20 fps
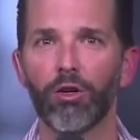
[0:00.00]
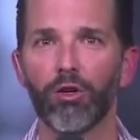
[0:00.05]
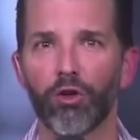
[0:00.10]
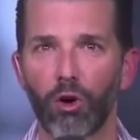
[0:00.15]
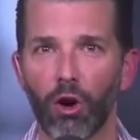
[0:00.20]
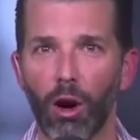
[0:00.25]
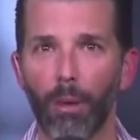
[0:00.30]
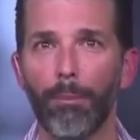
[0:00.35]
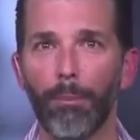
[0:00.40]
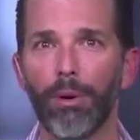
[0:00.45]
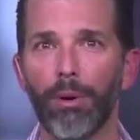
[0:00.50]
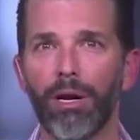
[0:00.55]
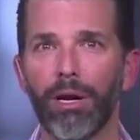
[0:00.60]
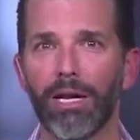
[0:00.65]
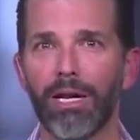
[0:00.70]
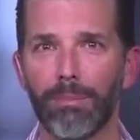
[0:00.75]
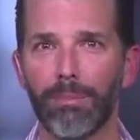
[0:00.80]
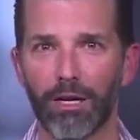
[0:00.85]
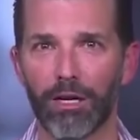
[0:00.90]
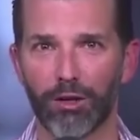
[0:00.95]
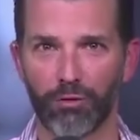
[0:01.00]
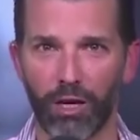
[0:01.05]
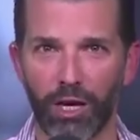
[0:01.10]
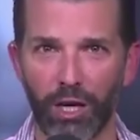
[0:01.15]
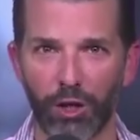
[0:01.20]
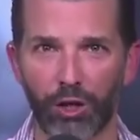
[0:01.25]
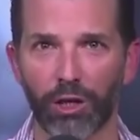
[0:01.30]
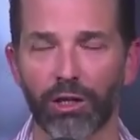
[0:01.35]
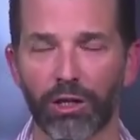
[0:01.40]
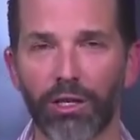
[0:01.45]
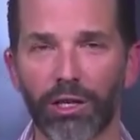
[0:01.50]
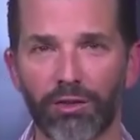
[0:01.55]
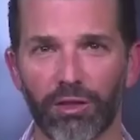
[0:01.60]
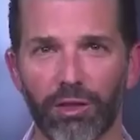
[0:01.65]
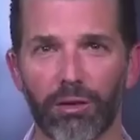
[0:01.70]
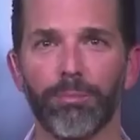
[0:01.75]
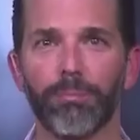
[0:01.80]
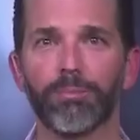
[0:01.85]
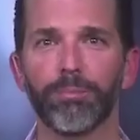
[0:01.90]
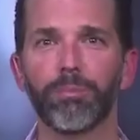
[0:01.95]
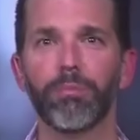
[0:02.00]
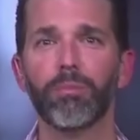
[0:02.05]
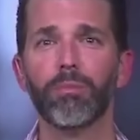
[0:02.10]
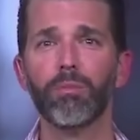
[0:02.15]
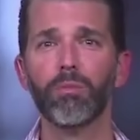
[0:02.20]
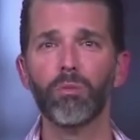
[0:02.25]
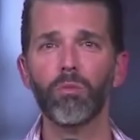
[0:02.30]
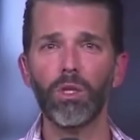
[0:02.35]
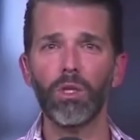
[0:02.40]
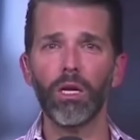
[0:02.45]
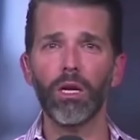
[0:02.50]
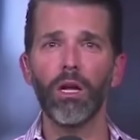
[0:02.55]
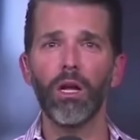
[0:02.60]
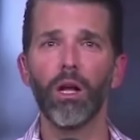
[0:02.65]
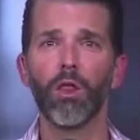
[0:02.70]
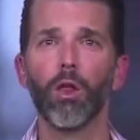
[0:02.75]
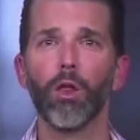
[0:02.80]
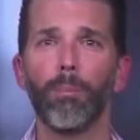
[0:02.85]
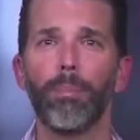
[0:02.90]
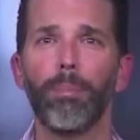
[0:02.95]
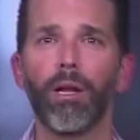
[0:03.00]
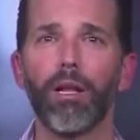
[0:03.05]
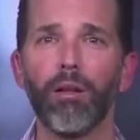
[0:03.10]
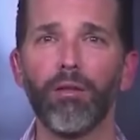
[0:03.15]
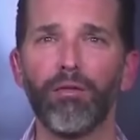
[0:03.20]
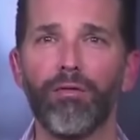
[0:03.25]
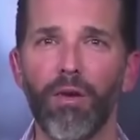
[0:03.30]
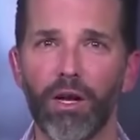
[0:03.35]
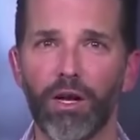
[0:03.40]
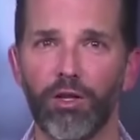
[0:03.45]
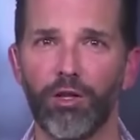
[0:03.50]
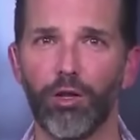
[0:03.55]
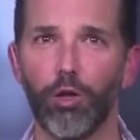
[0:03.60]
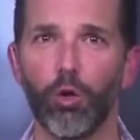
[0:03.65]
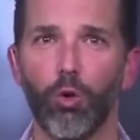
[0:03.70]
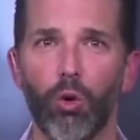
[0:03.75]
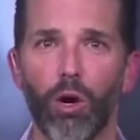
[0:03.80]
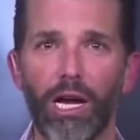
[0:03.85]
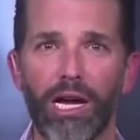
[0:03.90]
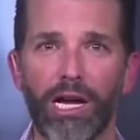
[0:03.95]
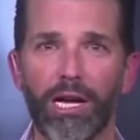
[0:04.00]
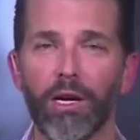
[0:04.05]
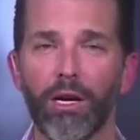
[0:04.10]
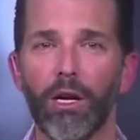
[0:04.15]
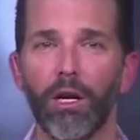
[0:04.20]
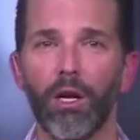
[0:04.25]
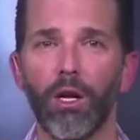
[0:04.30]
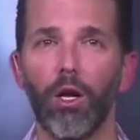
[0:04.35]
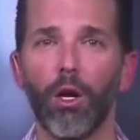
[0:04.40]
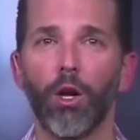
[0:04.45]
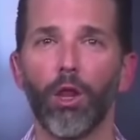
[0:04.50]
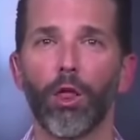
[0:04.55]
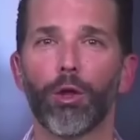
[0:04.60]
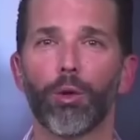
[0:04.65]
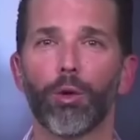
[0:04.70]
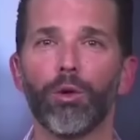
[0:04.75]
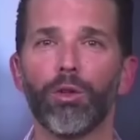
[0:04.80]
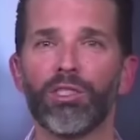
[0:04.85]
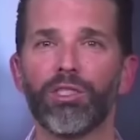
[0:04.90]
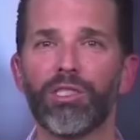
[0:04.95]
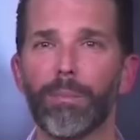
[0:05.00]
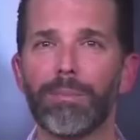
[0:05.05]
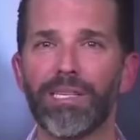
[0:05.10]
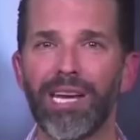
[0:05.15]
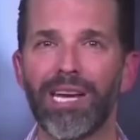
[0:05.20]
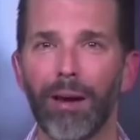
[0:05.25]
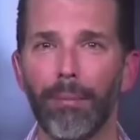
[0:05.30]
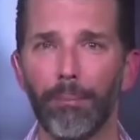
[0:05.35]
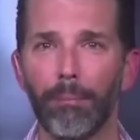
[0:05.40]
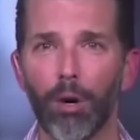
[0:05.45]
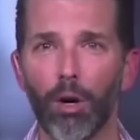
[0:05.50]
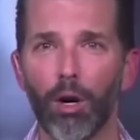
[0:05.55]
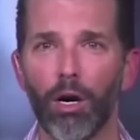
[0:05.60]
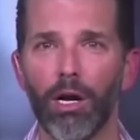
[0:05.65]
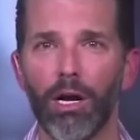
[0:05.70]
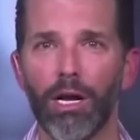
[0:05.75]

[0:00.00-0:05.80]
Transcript: the beans about their plans, maybe just for a little bit of clout. The bill funds Ukraine through September